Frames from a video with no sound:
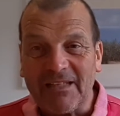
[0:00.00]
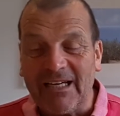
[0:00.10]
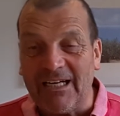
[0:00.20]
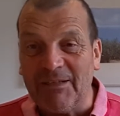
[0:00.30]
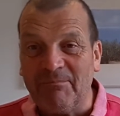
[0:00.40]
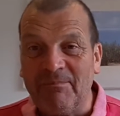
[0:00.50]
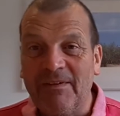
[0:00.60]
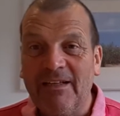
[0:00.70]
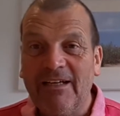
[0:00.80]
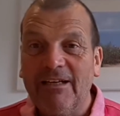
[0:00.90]

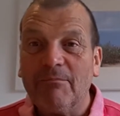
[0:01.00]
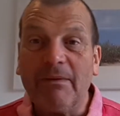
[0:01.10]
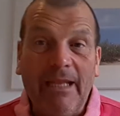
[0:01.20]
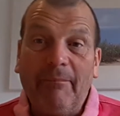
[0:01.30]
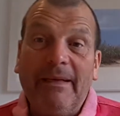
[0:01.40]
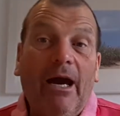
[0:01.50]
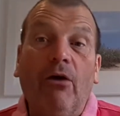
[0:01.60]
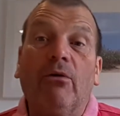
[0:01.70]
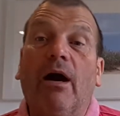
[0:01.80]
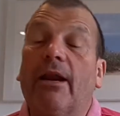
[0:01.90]
But let me
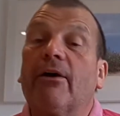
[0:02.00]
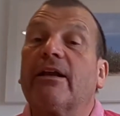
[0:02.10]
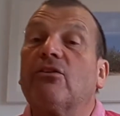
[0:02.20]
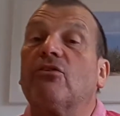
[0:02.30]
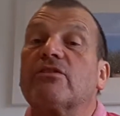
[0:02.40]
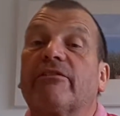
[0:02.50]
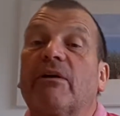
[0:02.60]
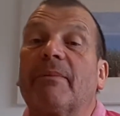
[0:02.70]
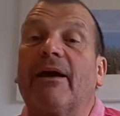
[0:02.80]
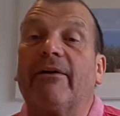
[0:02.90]
know and I can do something
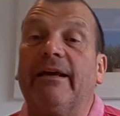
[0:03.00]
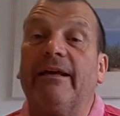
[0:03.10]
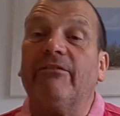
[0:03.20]
about it.